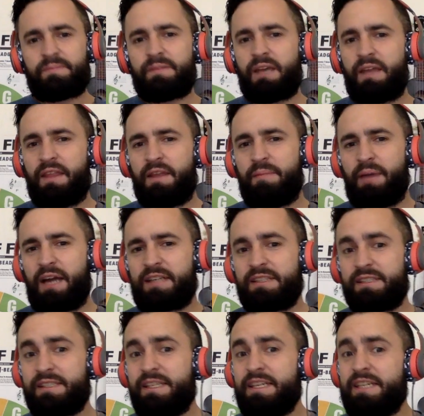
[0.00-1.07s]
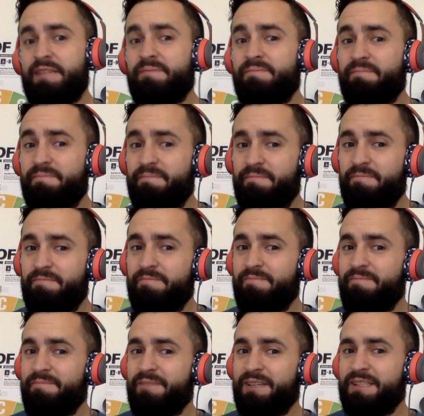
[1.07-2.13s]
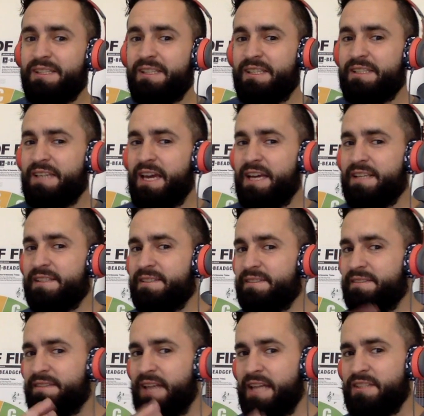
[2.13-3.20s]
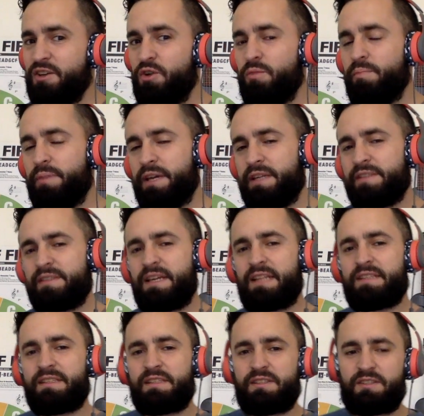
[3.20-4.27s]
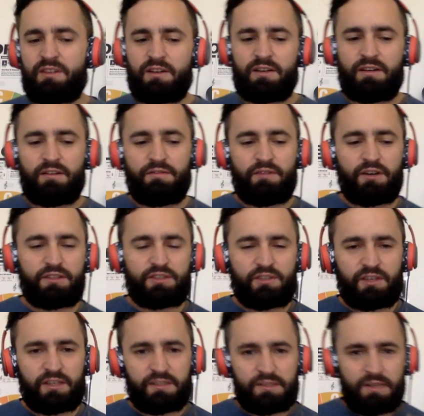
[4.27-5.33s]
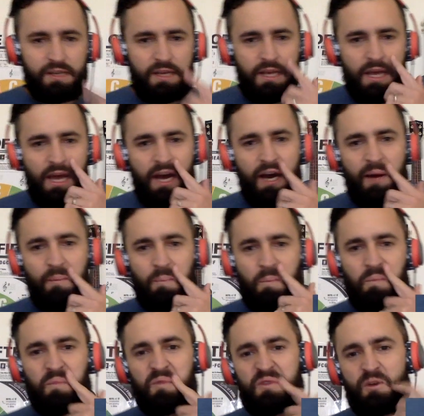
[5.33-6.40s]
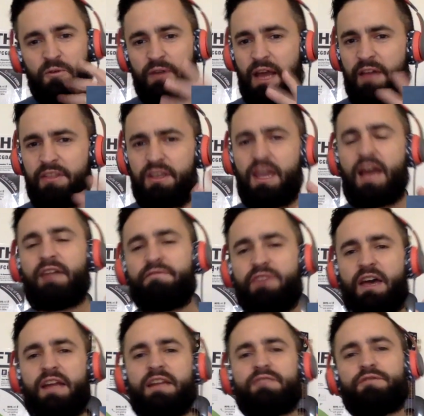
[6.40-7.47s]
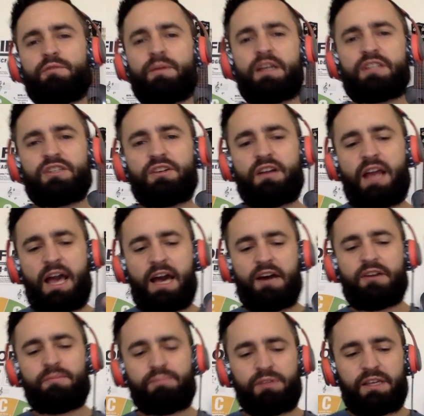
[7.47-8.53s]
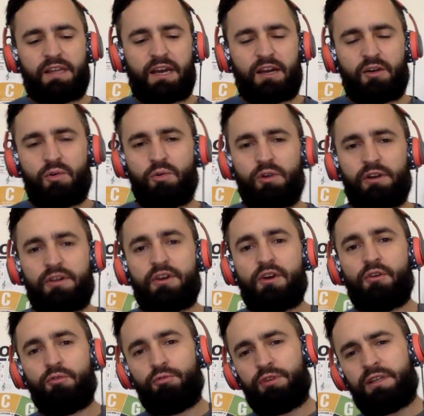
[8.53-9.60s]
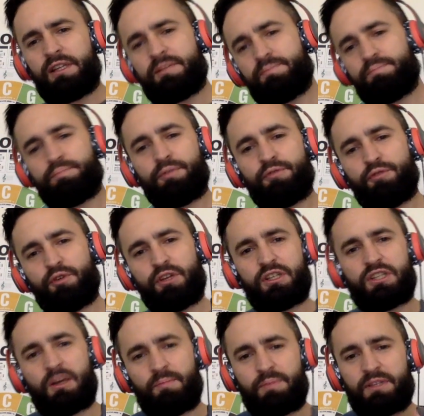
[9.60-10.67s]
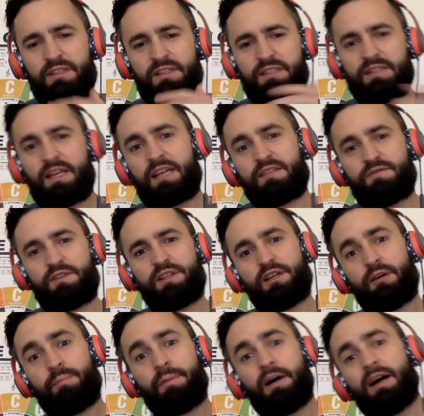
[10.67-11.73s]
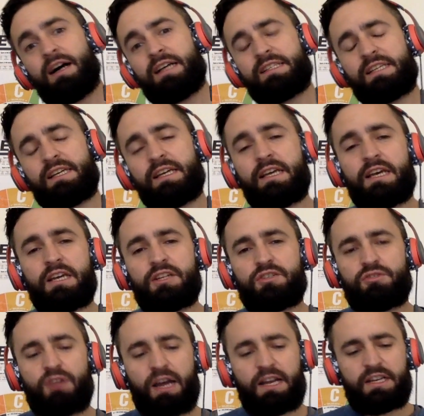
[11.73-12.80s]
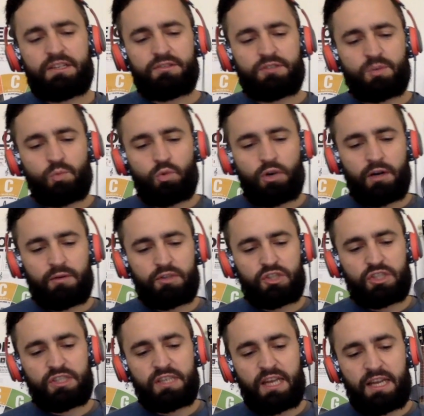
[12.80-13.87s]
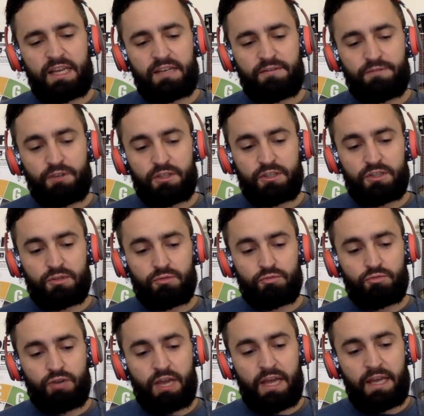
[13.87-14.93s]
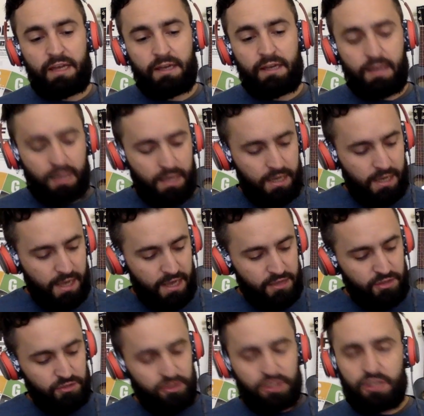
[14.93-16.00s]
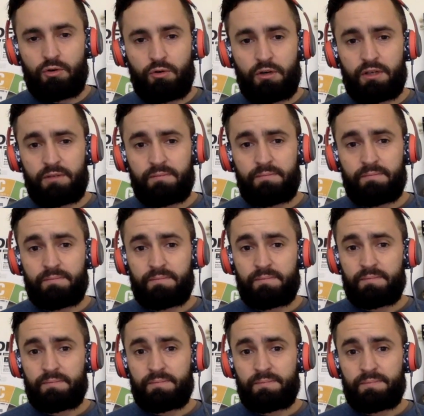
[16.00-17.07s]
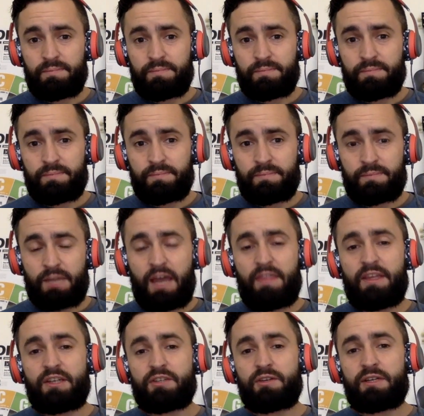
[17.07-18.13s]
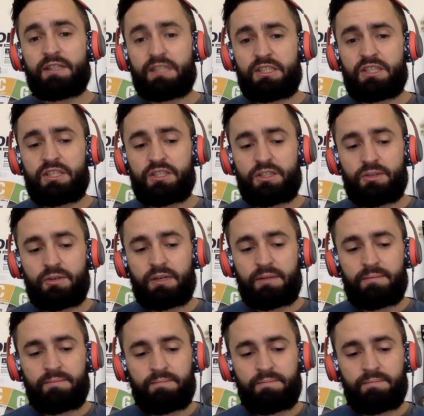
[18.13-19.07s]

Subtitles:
And then back to C, because in this case, that's home base. That's the start of our songs. So now that you have that information on how to play that chord, really, before you jump into this next video, pause it, try to do some work with just getting it first to ring as your G chord, and then transition to it.